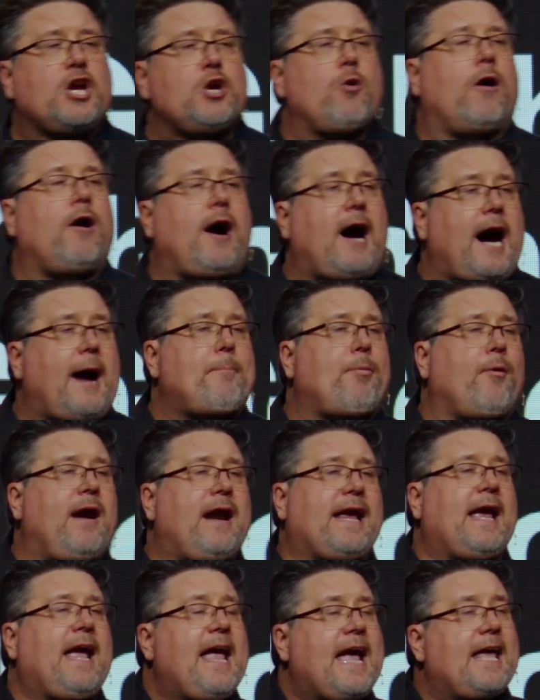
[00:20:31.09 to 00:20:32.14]
you are
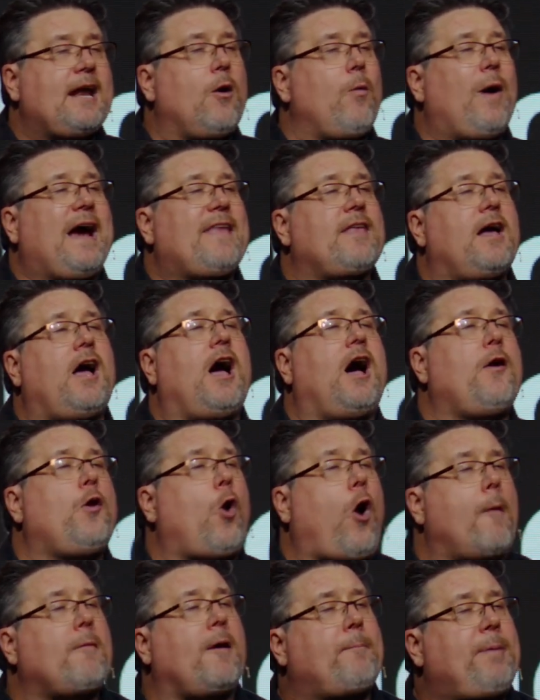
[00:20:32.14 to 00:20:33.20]
operating in a way that
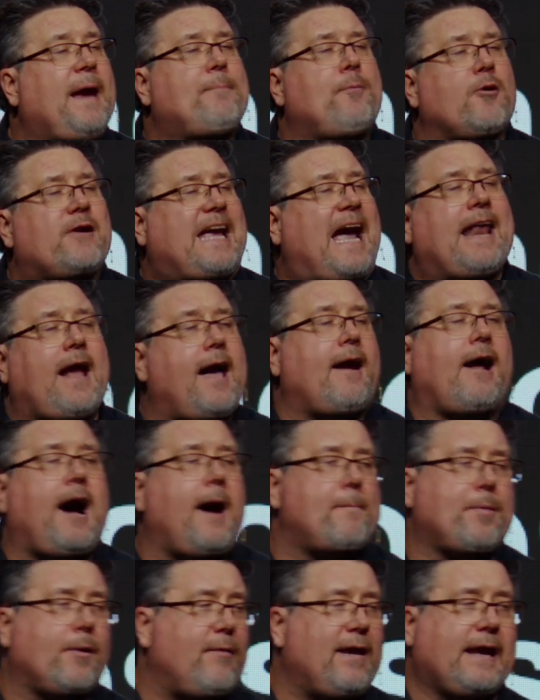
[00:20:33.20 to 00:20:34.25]
normal people cannot
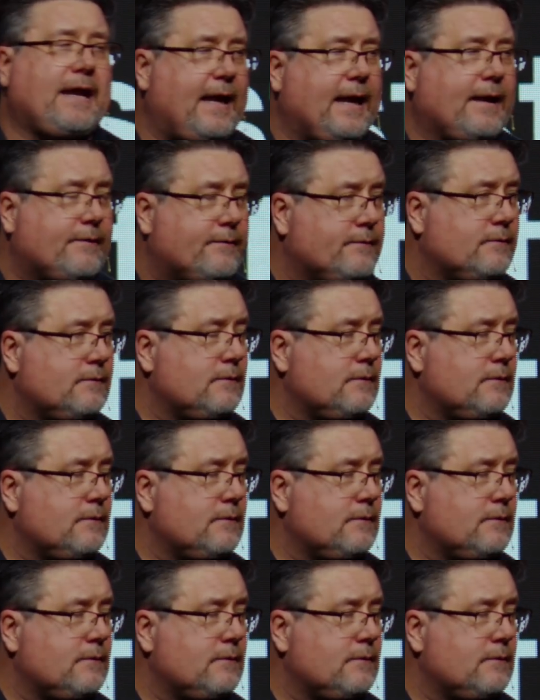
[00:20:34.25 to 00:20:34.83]
operate in.